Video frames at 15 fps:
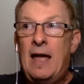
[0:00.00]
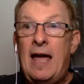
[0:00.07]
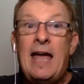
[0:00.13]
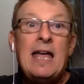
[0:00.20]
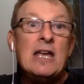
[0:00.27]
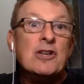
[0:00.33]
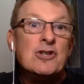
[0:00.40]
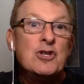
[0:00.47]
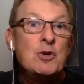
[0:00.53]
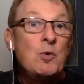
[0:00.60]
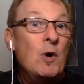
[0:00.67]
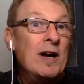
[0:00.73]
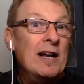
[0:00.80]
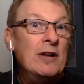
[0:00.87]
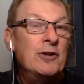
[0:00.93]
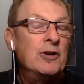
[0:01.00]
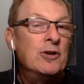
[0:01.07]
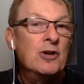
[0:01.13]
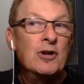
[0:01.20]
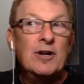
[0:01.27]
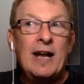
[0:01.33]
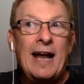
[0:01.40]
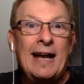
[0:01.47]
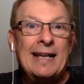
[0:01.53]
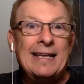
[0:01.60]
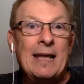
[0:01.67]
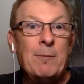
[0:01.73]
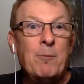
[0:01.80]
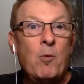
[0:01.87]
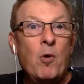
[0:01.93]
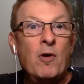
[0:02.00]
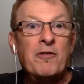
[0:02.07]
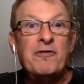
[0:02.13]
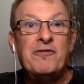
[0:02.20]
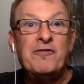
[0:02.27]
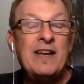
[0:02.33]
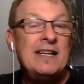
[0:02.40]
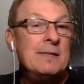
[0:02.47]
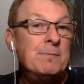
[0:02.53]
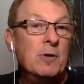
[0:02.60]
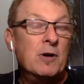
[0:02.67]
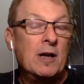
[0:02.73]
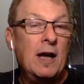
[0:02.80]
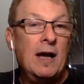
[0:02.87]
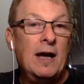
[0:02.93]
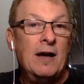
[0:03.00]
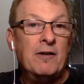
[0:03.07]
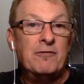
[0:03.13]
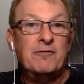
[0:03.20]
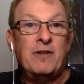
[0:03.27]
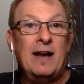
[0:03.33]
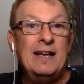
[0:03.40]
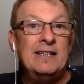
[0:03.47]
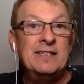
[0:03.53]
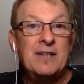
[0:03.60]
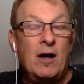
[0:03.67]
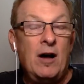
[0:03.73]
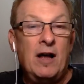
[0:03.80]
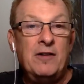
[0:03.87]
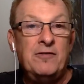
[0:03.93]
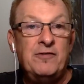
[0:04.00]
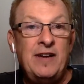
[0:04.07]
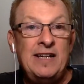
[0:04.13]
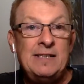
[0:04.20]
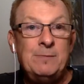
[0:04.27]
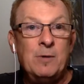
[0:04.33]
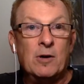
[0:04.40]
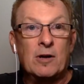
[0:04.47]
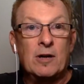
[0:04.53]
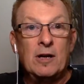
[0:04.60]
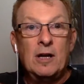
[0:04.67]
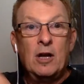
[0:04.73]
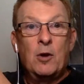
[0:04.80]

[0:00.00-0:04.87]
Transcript: hey, do you want to learn how to get more Facebook uh, friends on Facebook?